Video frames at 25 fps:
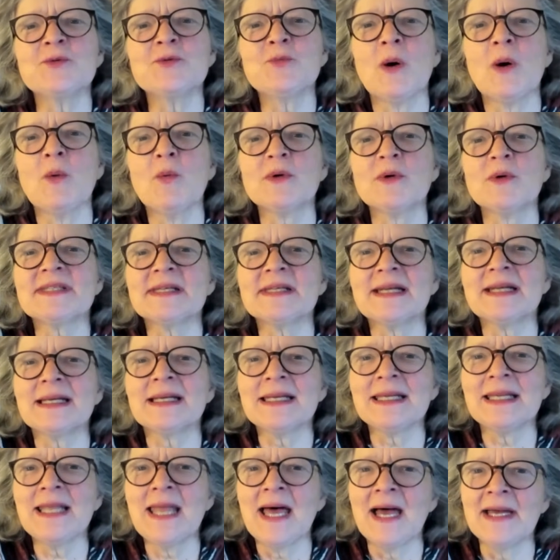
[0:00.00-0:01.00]
what was in
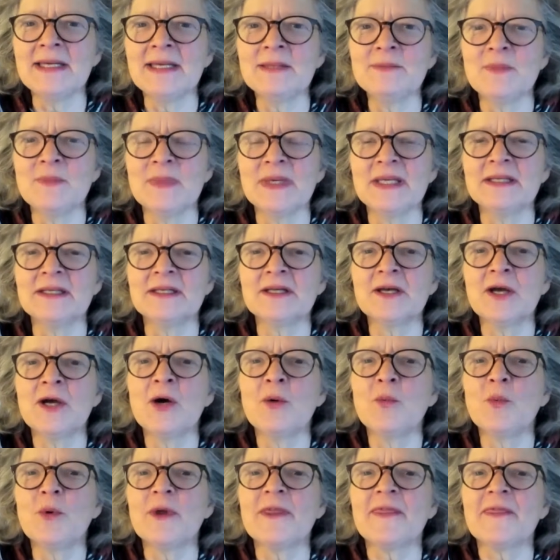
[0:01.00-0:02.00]
alignment
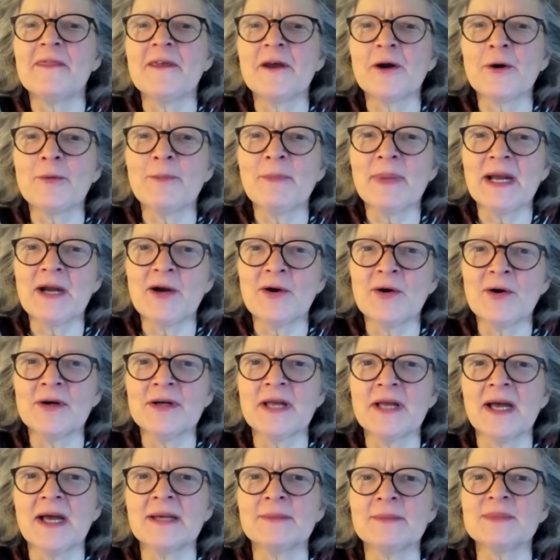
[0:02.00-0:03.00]
with their
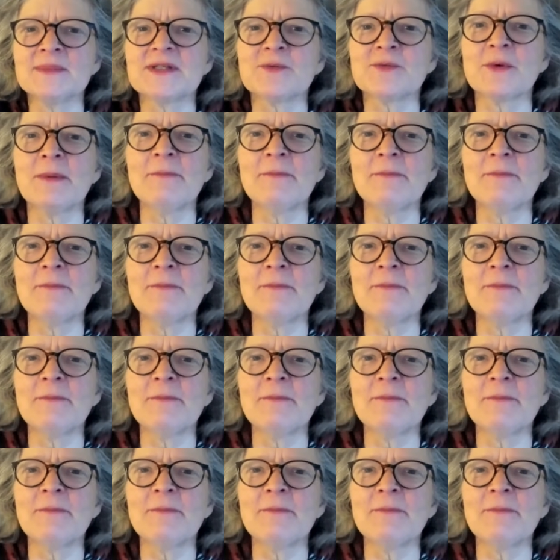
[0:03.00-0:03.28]
paradigms.